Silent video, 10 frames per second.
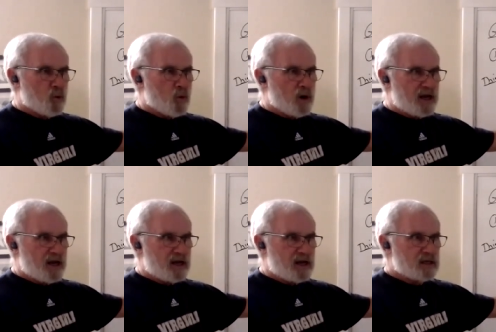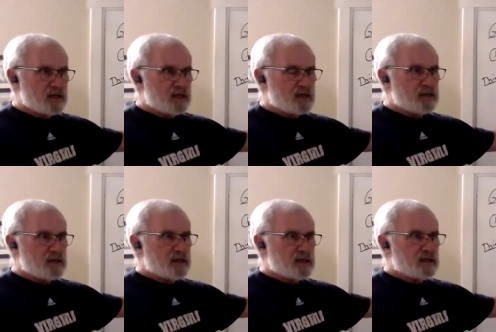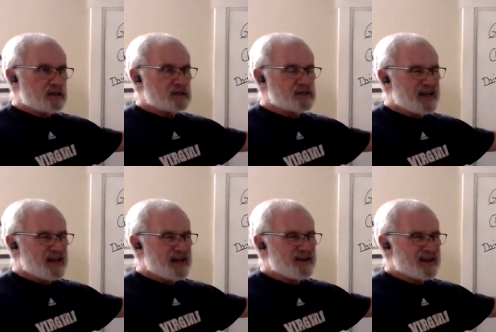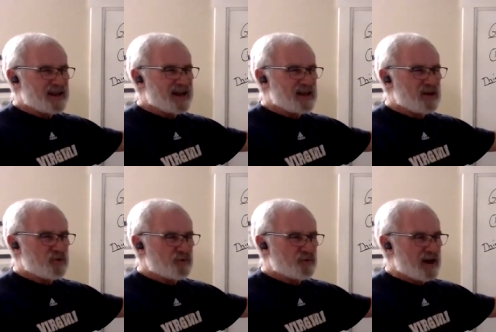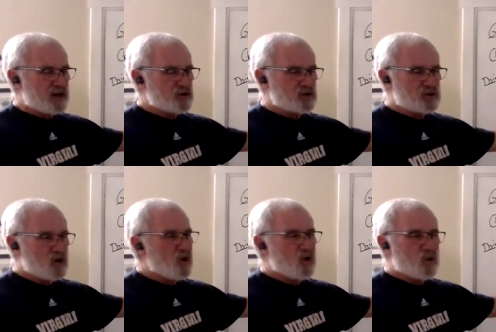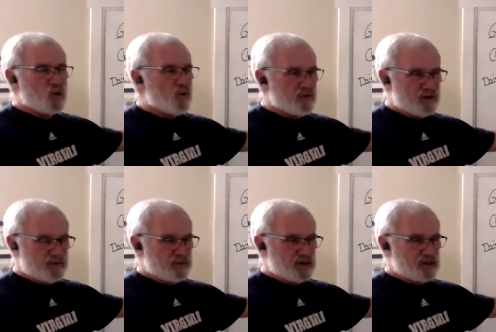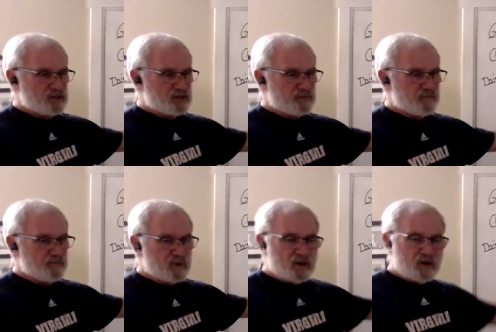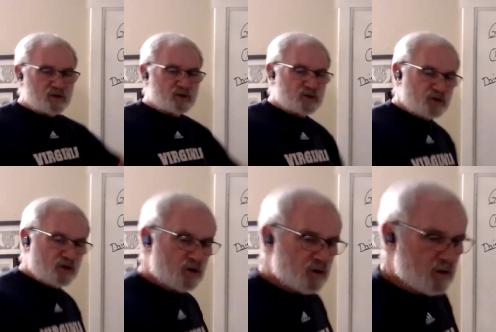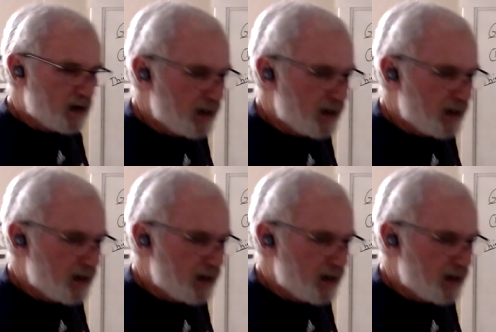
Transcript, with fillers: way because now you got to use fractions all over the place. So